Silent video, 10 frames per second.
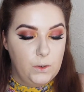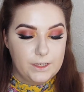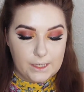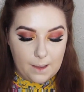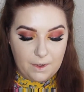
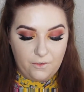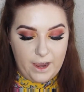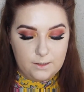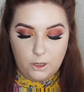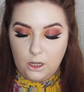set my
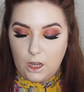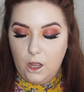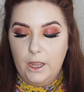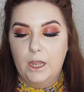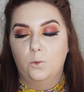face, I'm going to
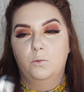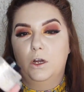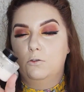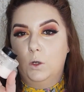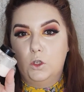go in with my
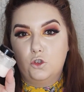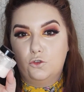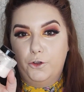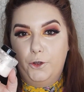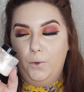one
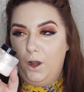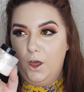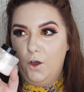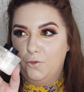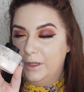true
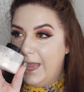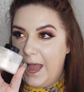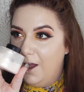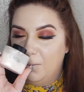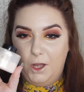love
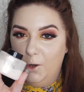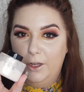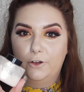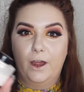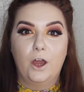now, my Holy
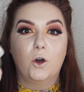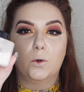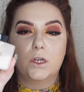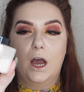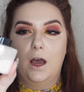Grail.
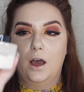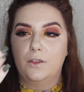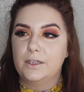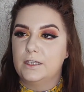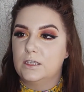
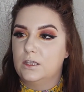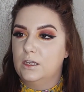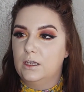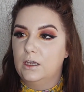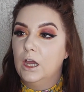This is
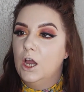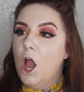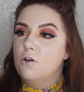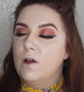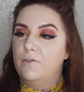the
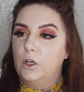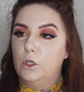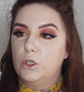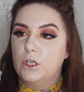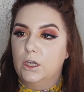
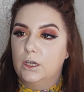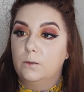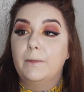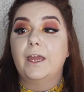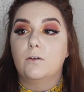
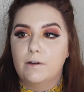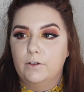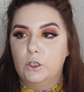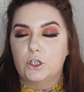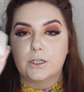Makeup
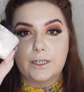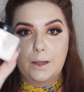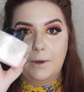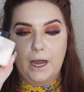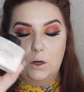Revolution setting
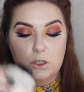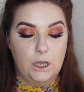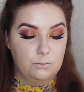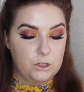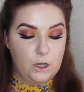powder.
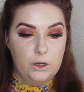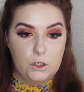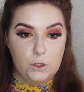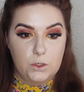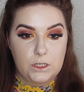I'm just going
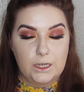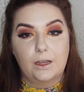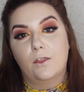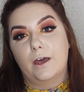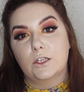to stick
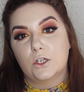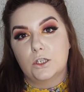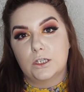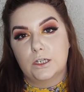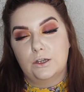that
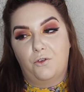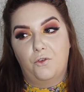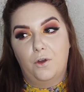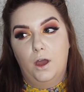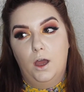underneath
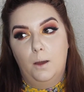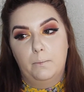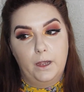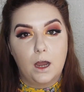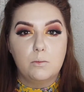
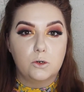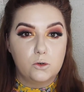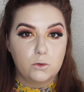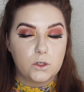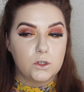my
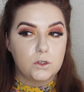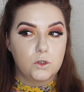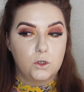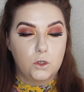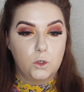eyeballs
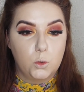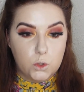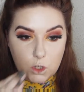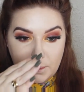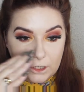to
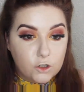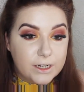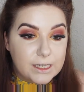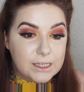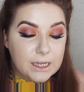stop any
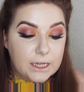creasing